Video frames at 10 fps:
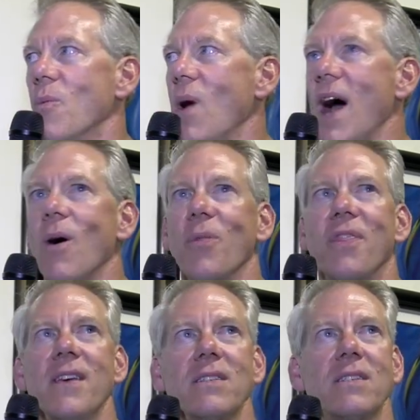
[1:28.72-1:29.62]
wow,
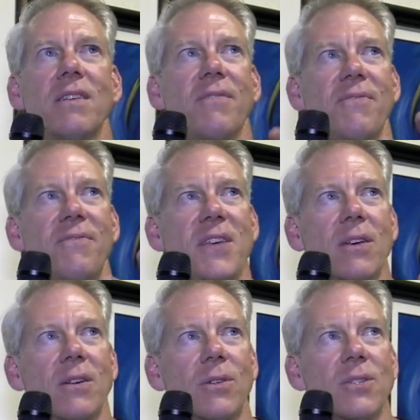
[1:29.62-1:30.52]
this
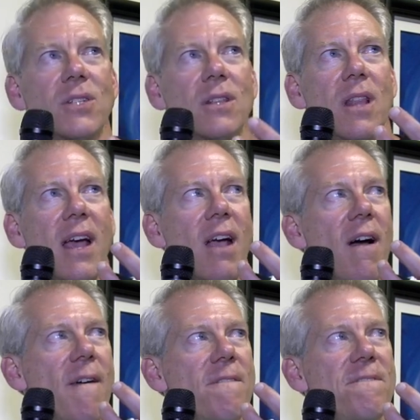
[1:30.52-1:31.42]
feels like
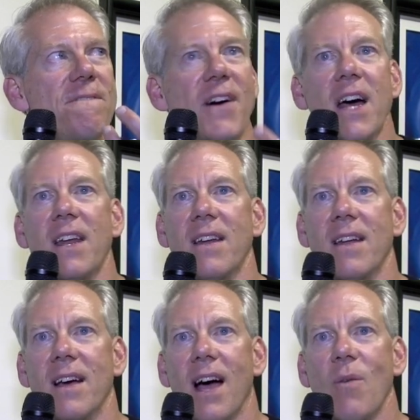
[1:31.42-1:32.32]
fun.
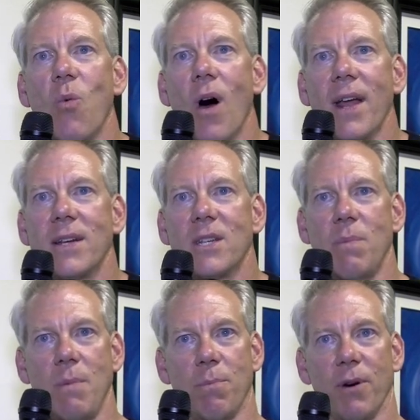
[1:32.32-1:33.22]
I want it to
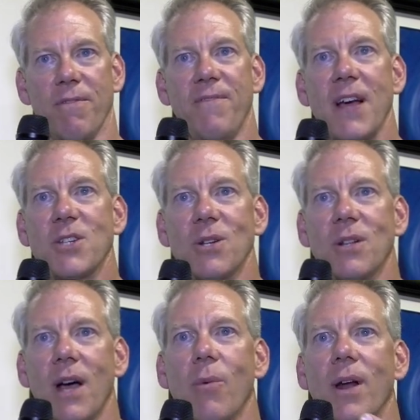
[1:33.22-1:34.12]
be
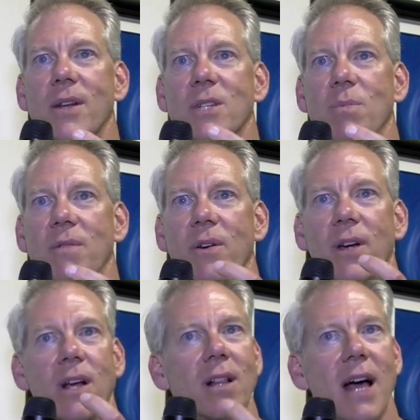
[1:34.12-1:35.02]
professional. I want it to be
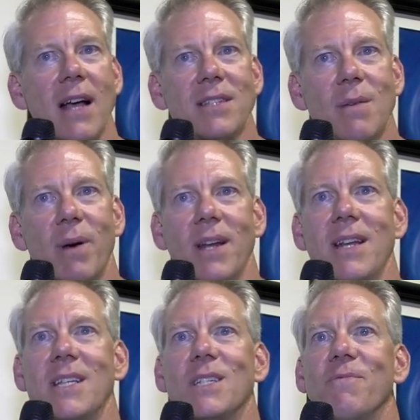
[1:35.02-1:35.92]
very classy, but it
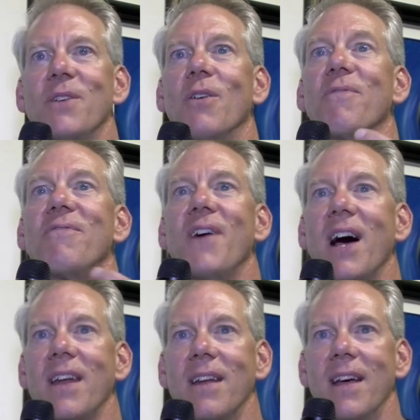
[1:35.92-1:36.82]
needs to feel
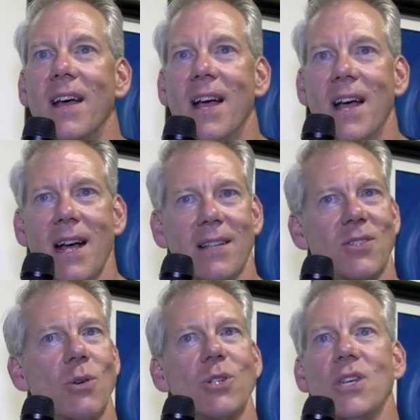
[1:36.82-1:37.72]
fun." And
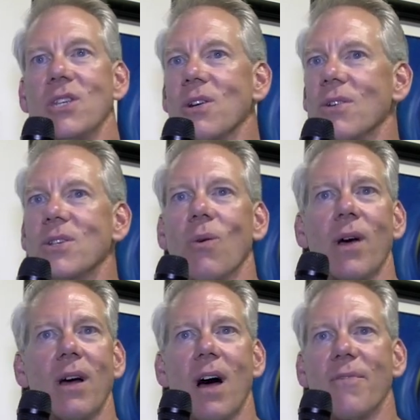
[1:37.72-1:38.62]
so she starts
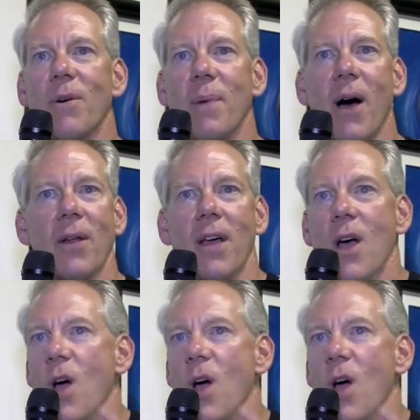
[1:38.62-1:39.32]
going off about